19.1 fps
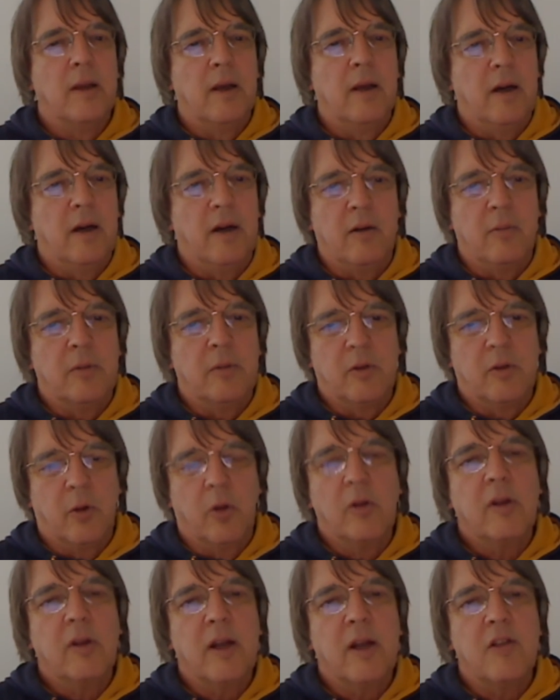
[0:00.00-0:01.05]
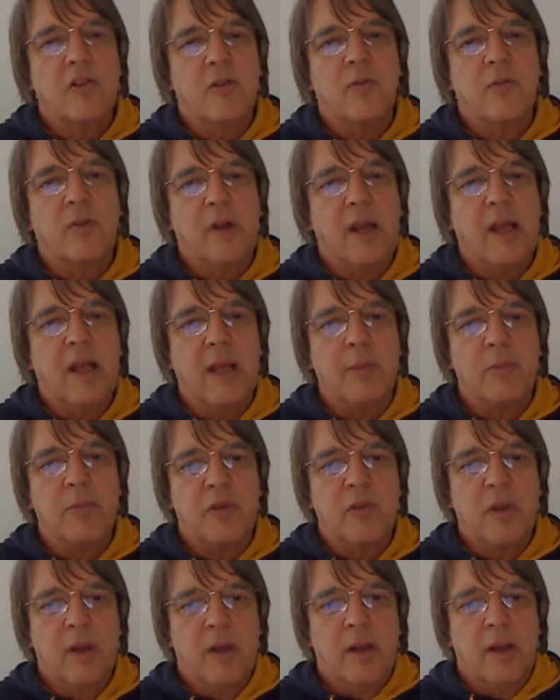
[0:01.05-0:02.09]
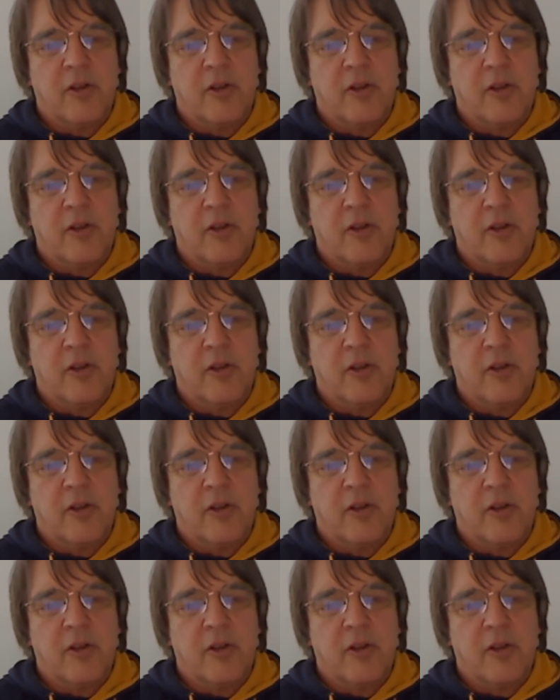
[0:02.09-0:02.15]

with all kinds of claims.